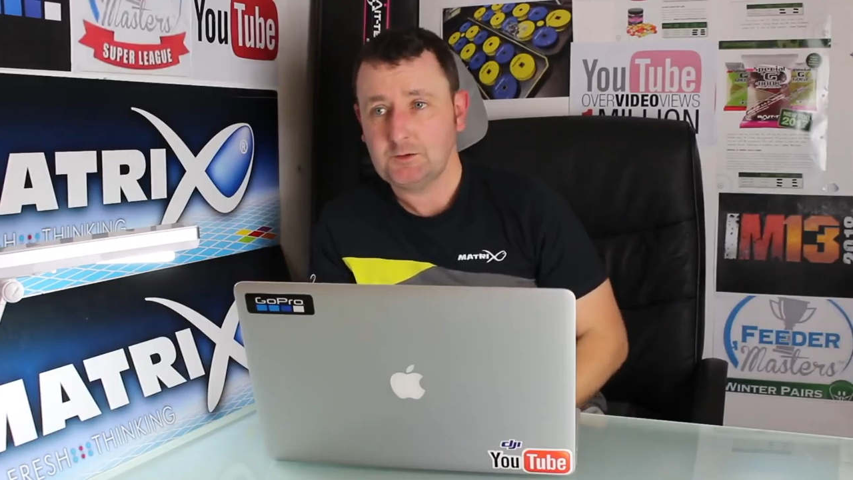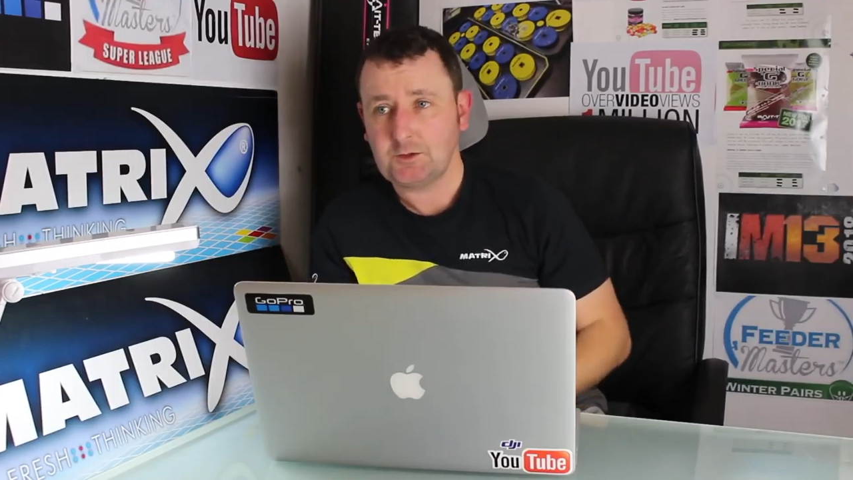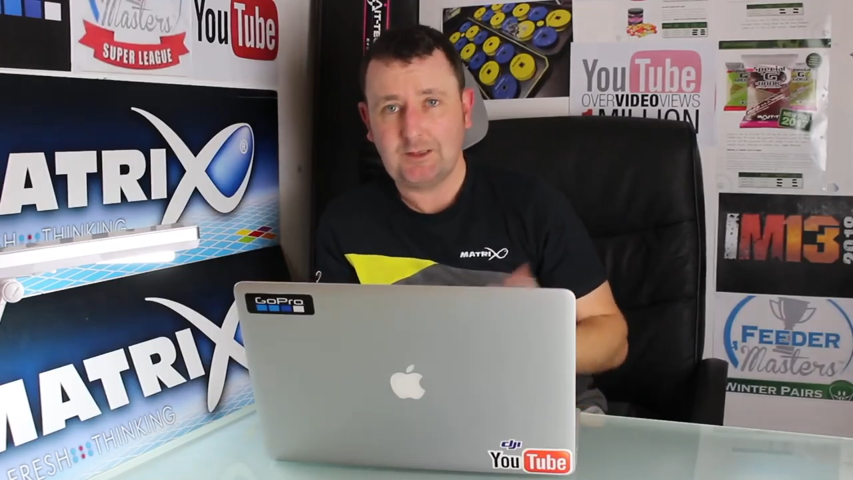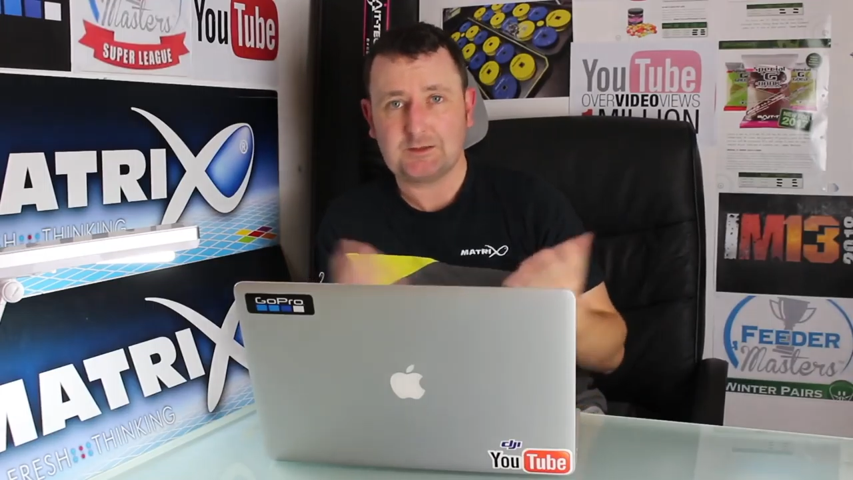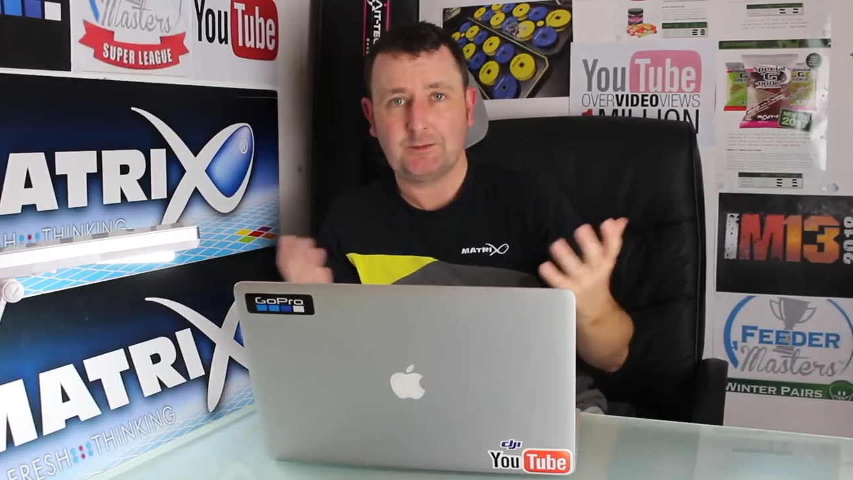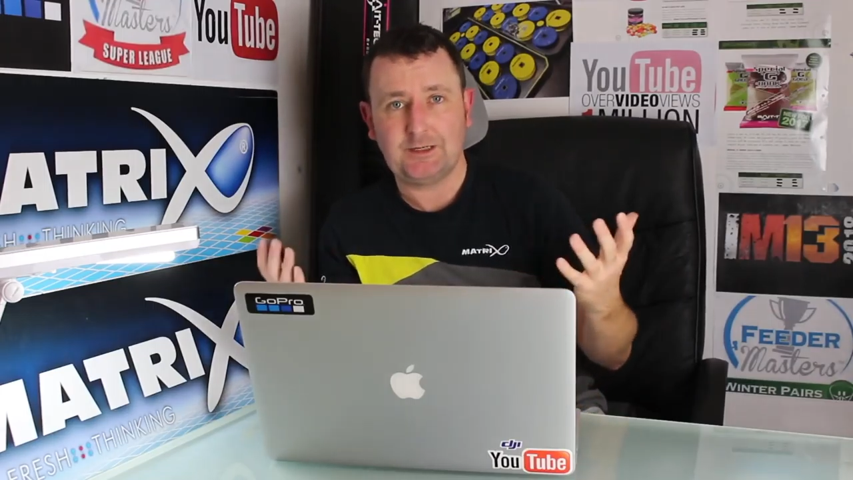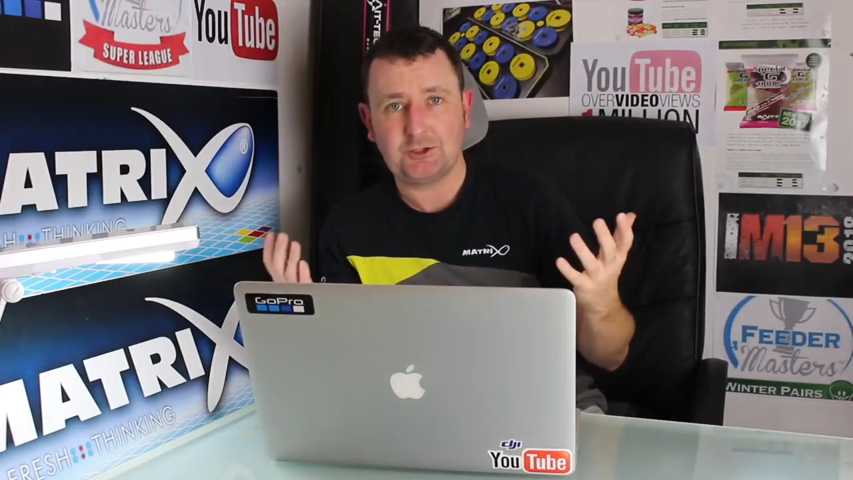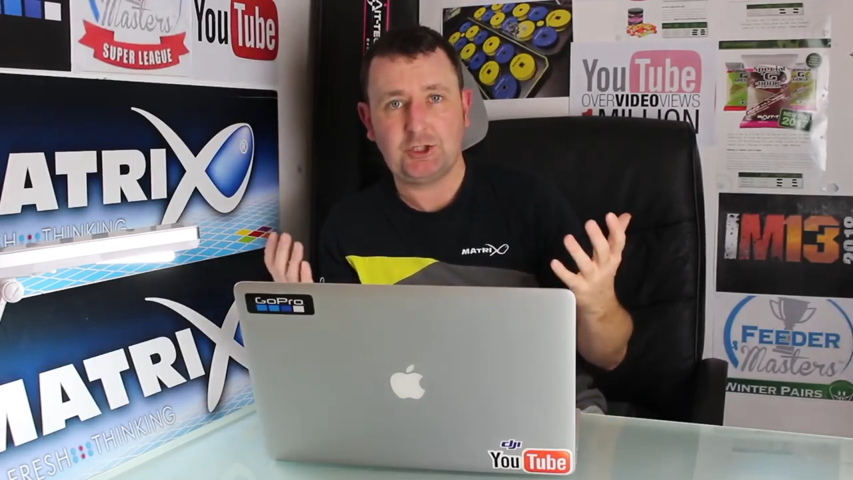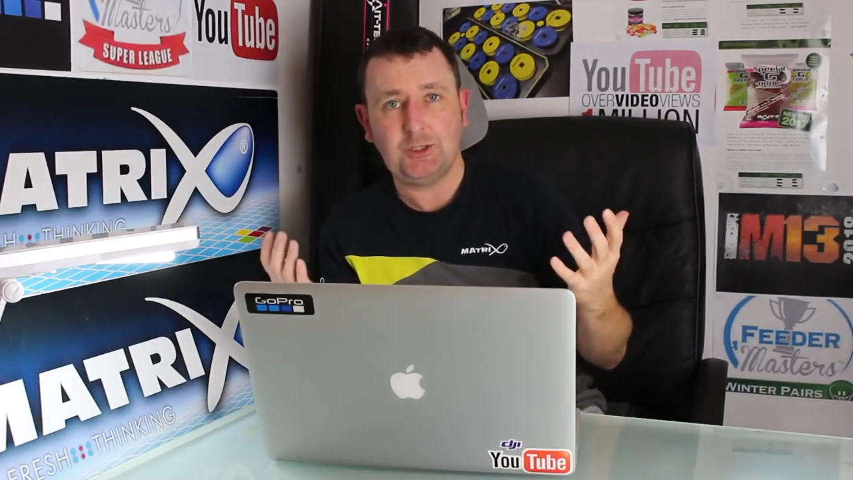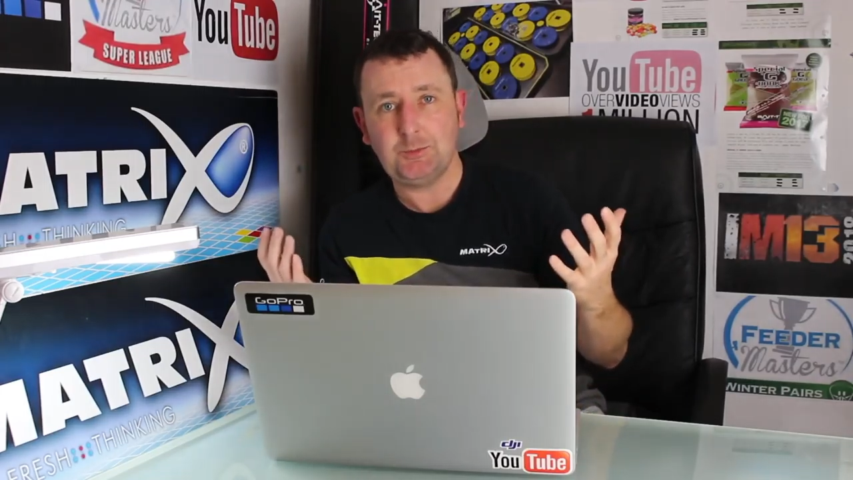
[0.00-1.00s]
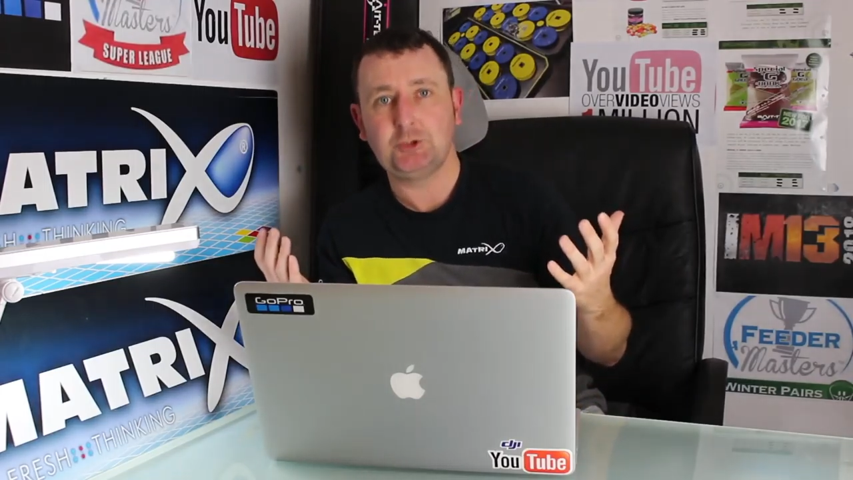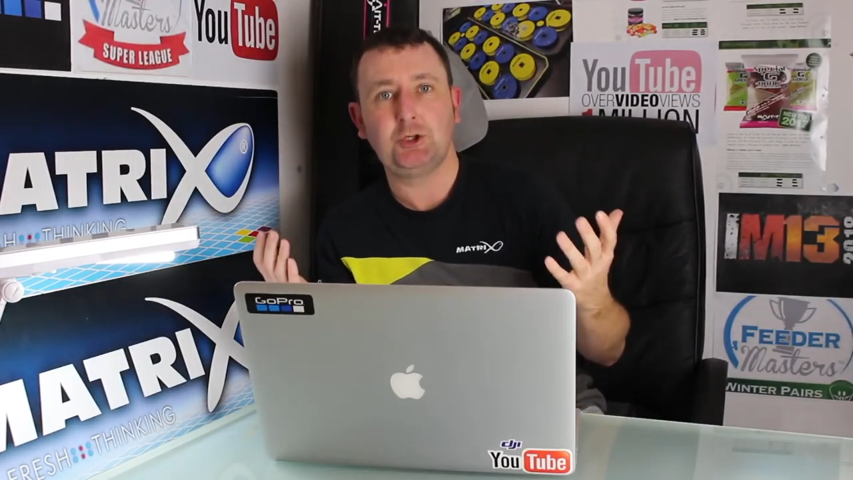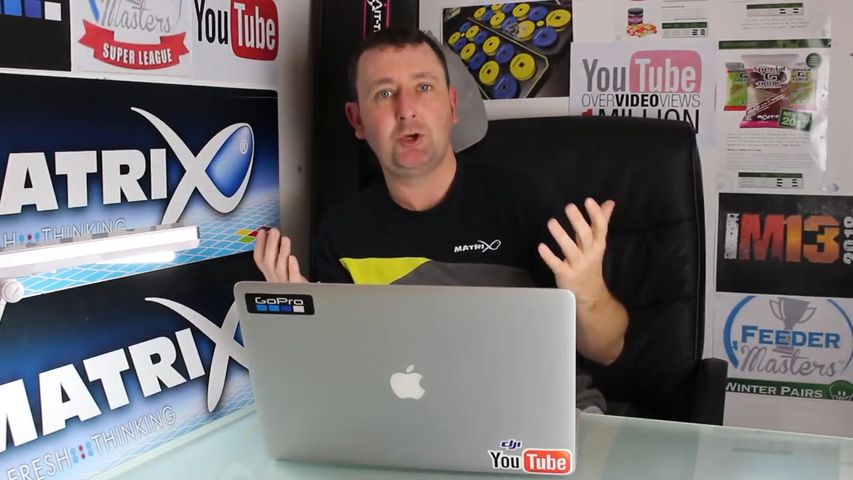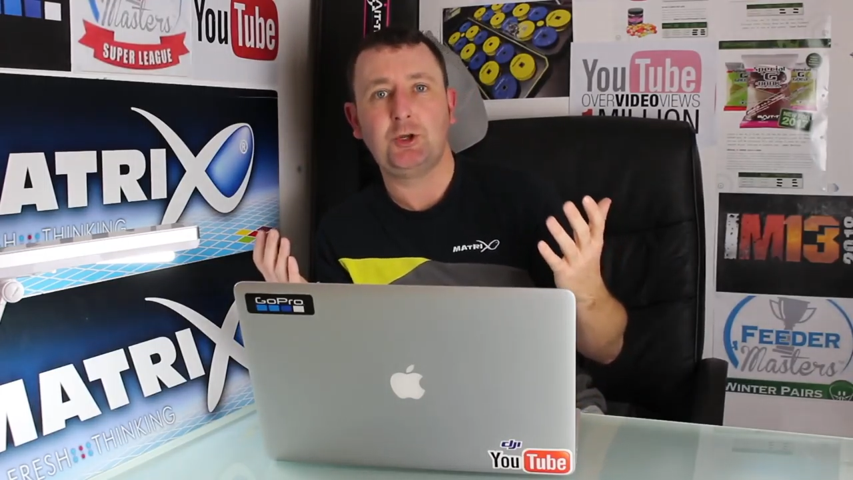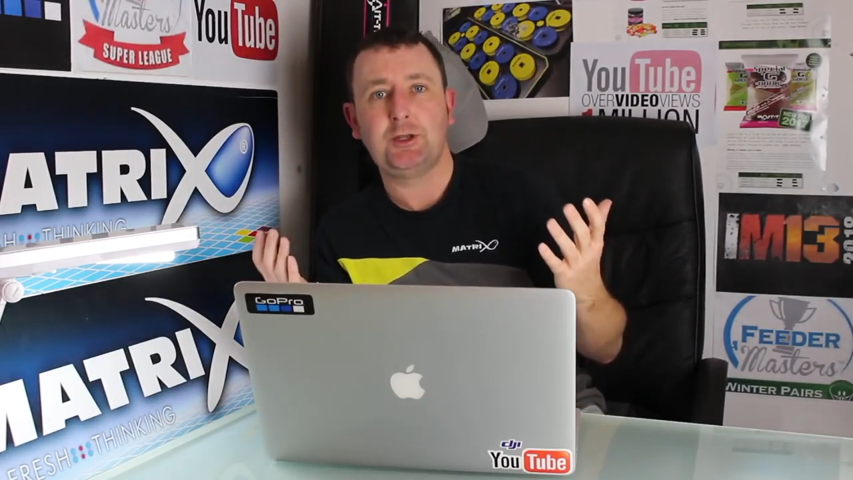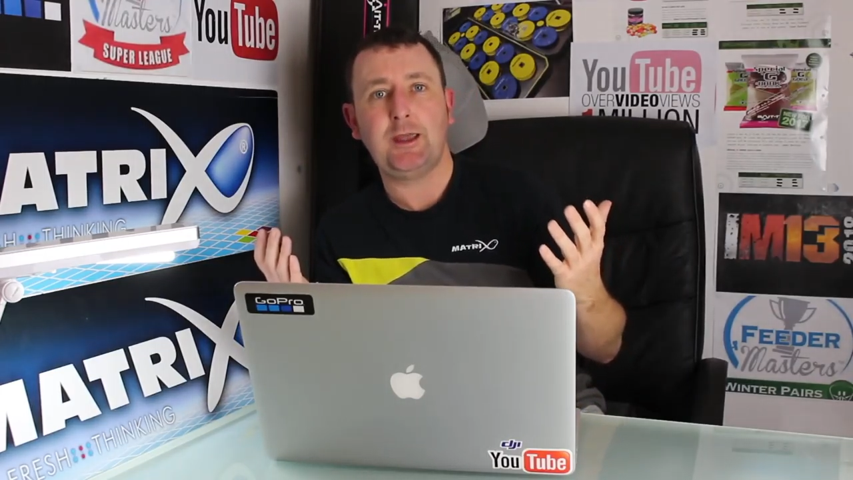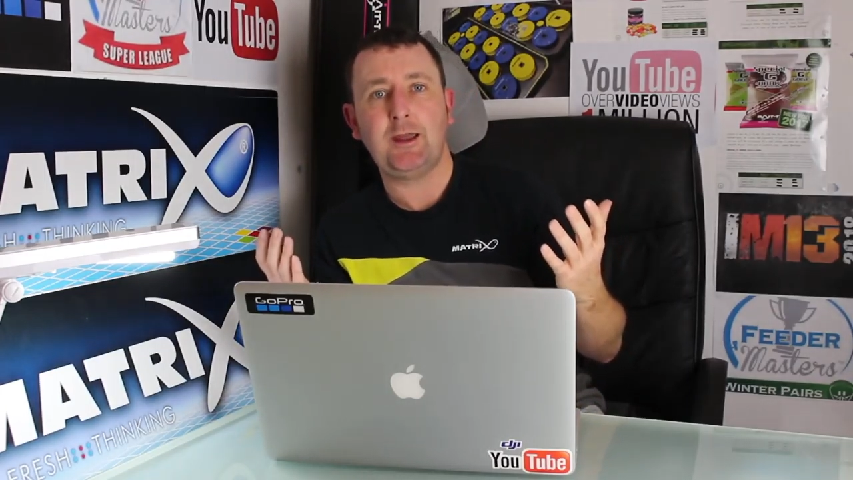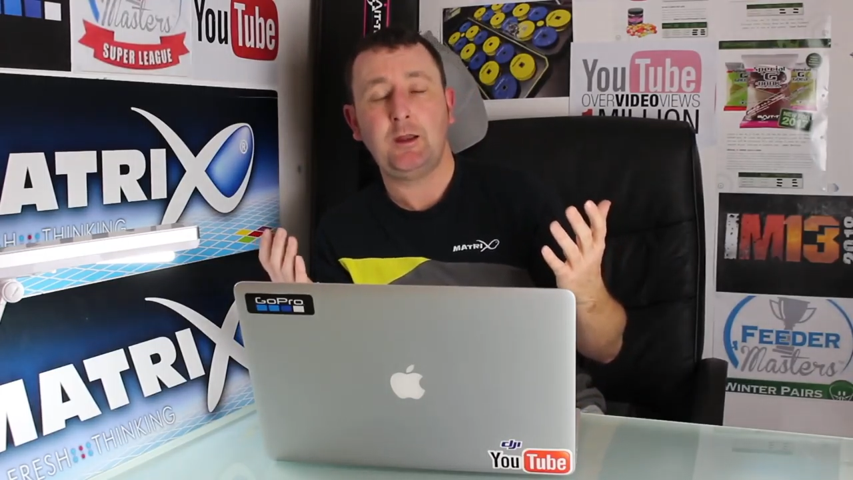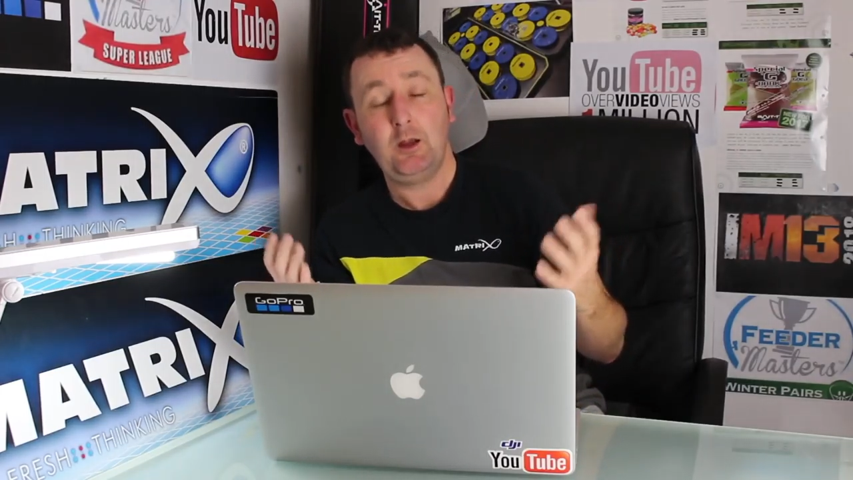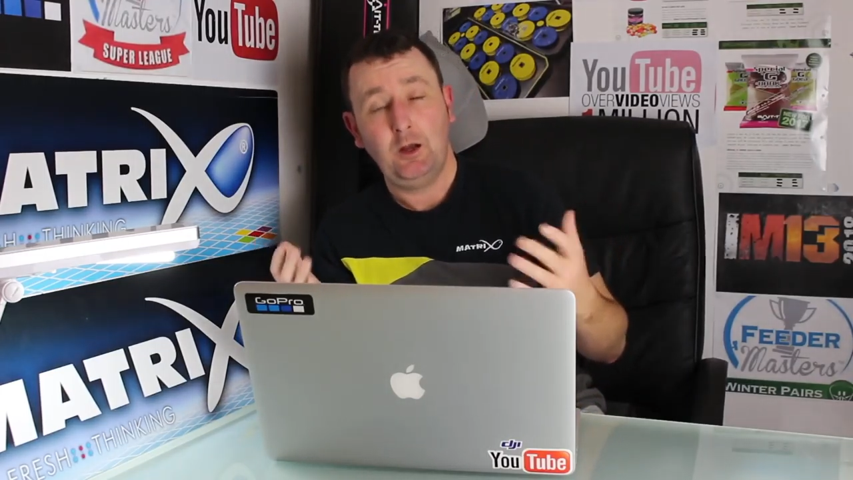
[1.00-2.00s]
So that's about as cheap as you're going to
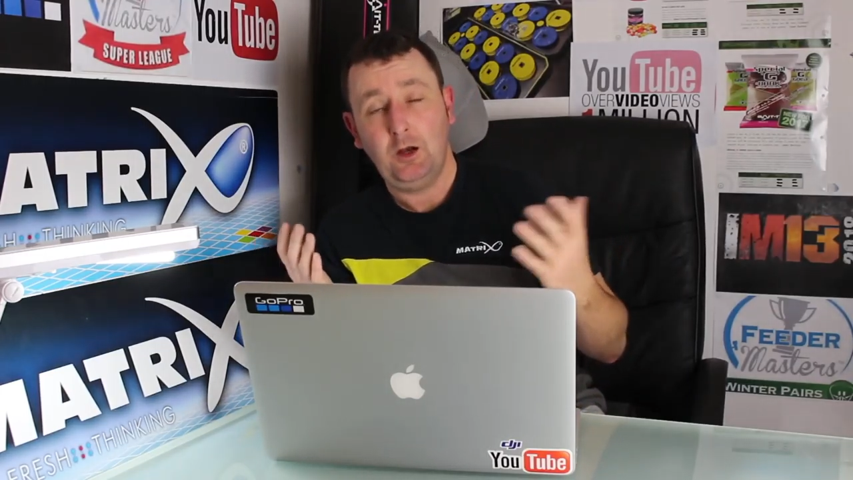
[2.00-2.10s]
get.